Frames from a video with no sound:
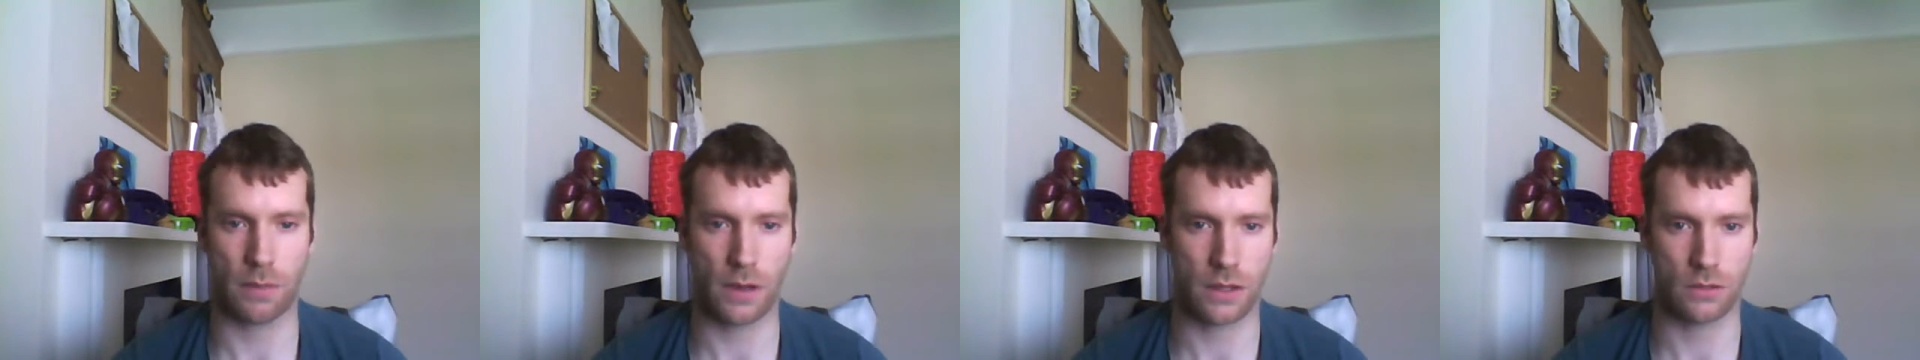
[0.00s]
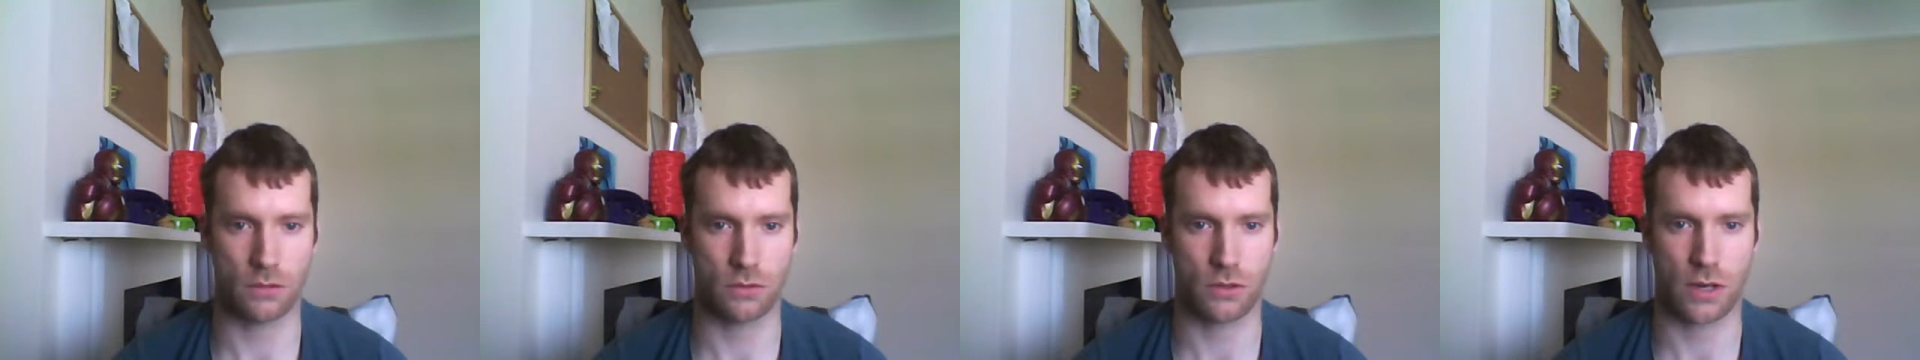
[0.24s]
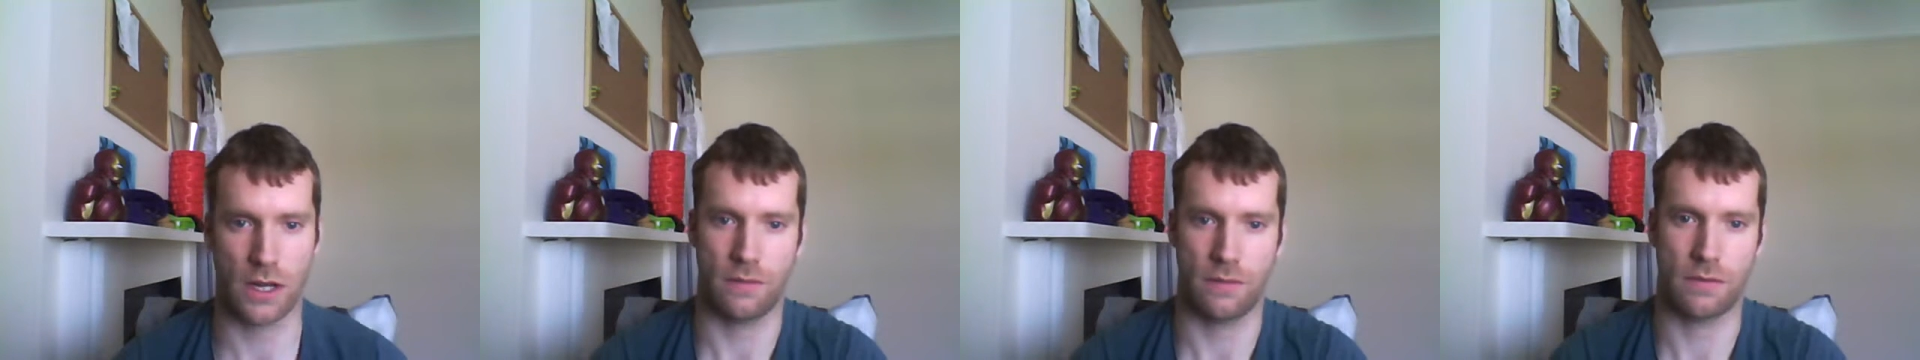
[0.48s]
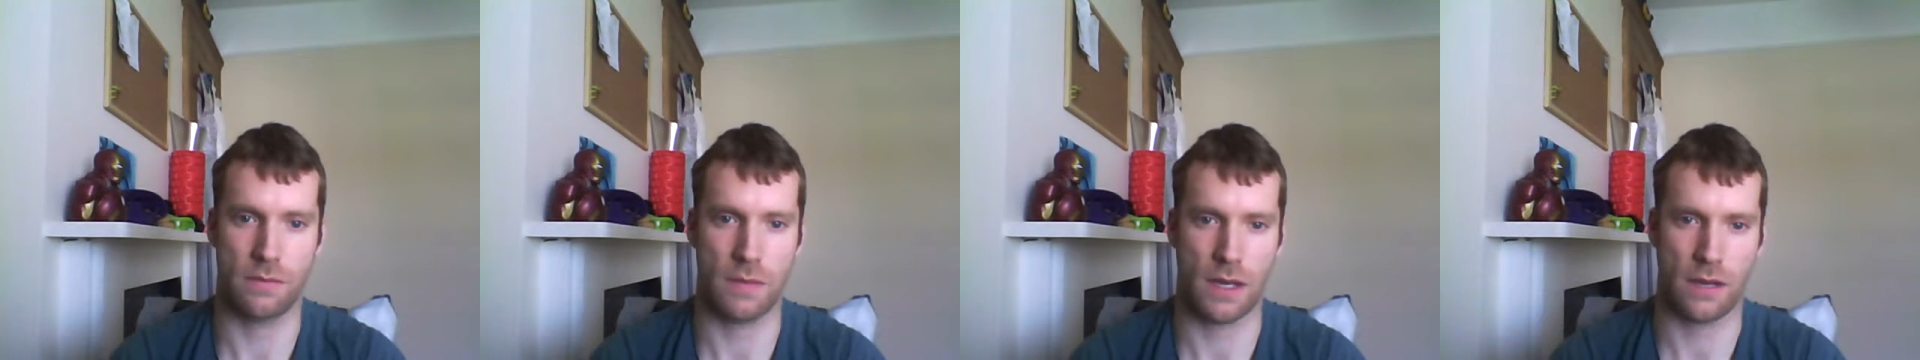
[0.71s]
personal
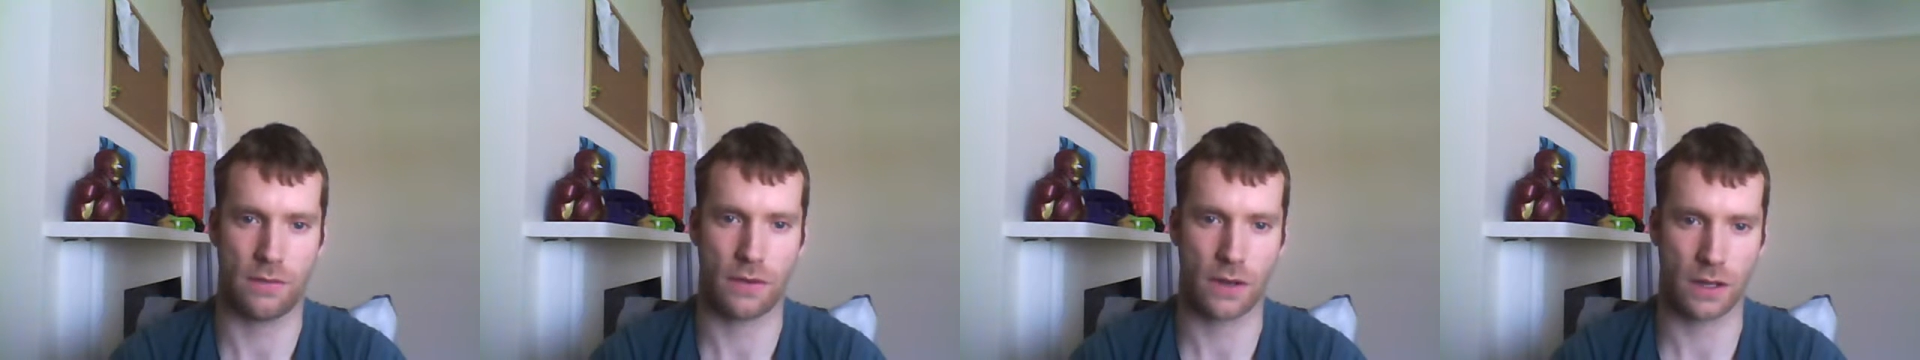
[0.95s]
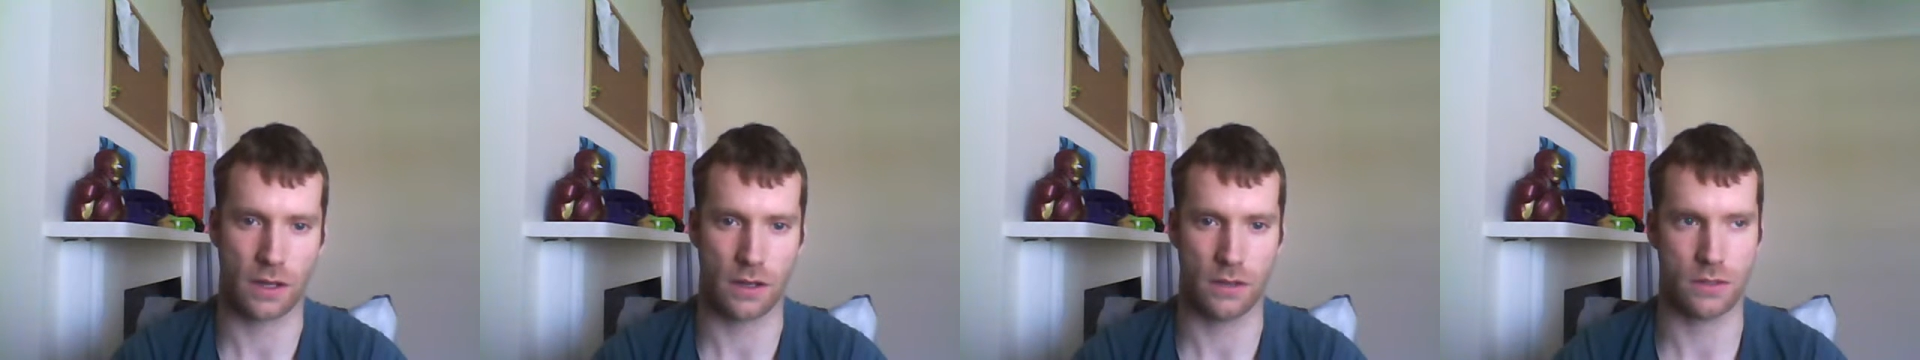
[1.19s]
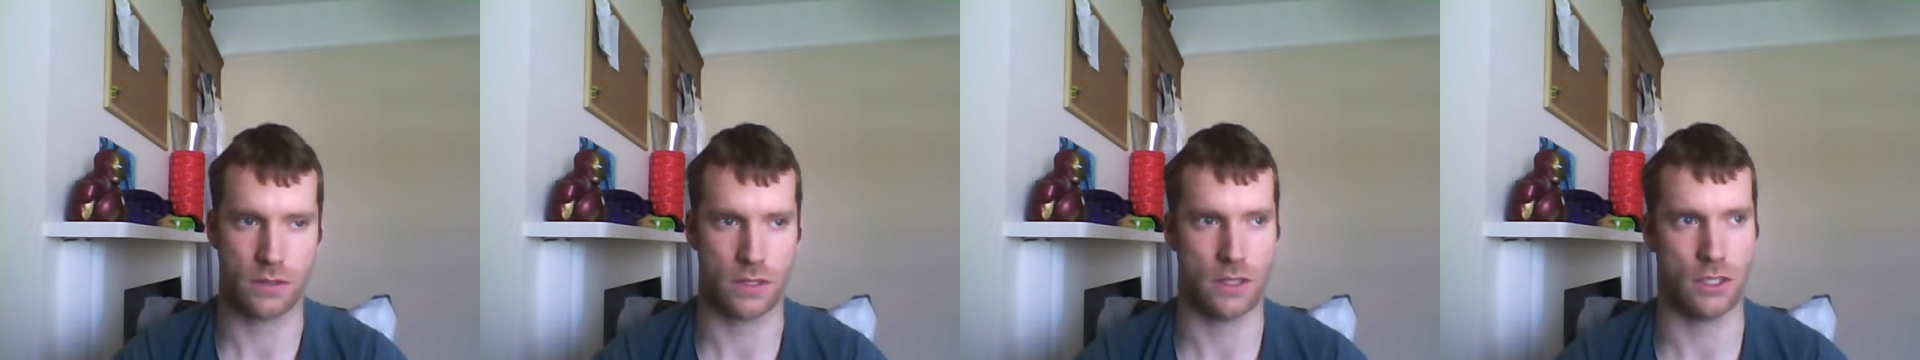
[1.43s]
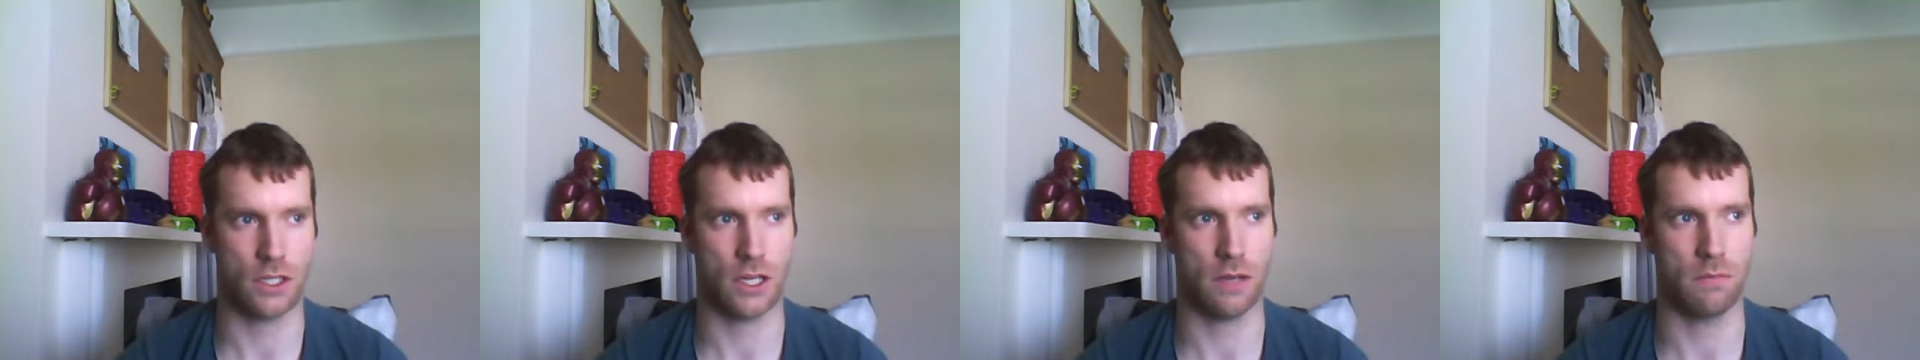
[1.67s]
training for me, if I go to
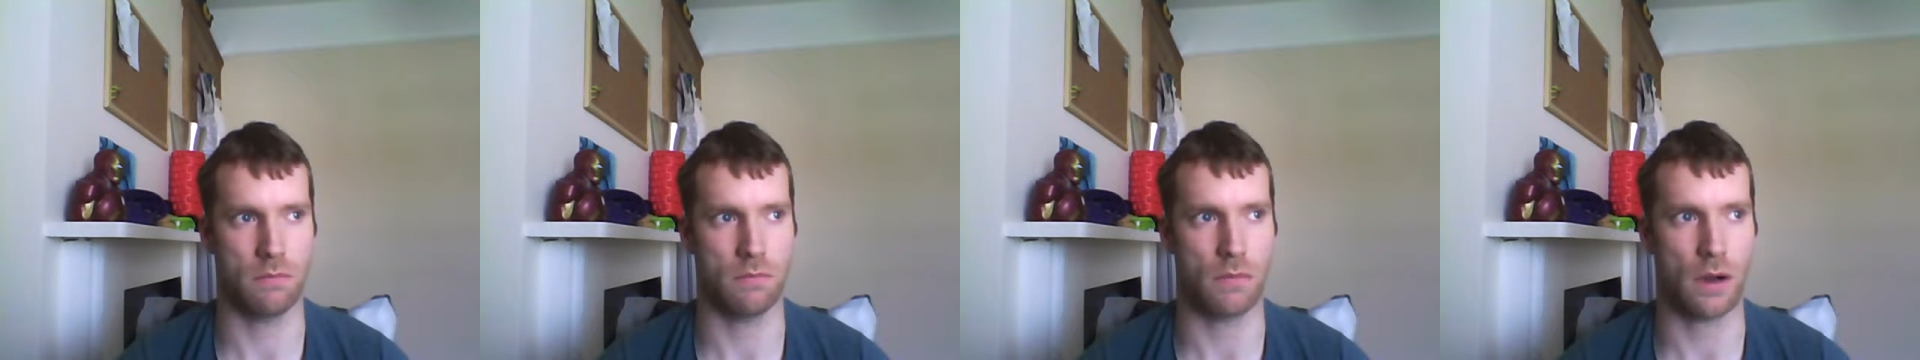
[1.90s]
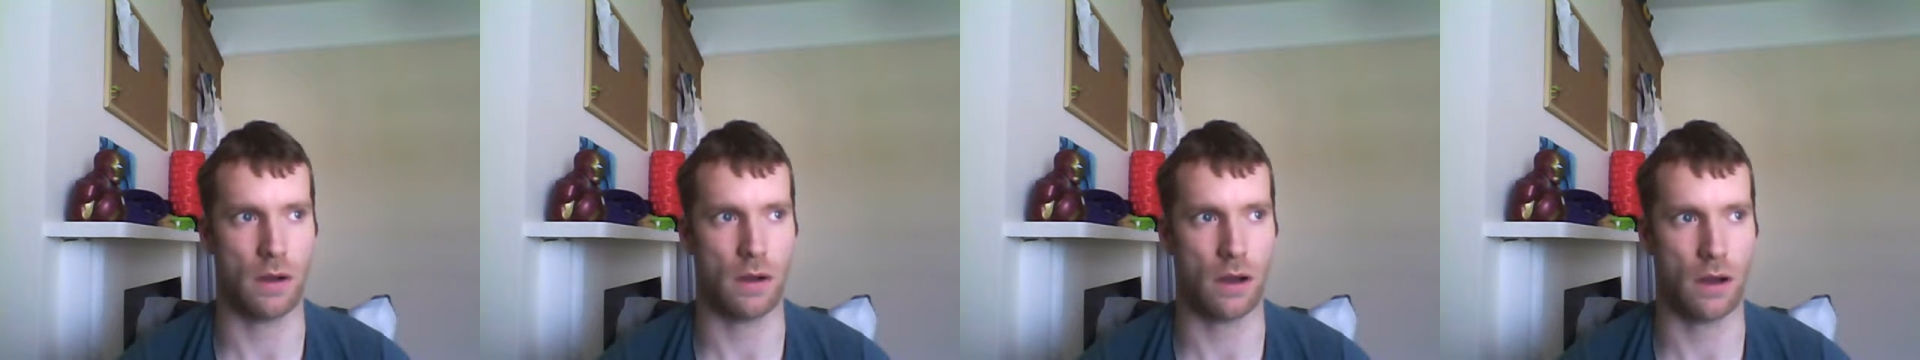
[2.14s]
the gym,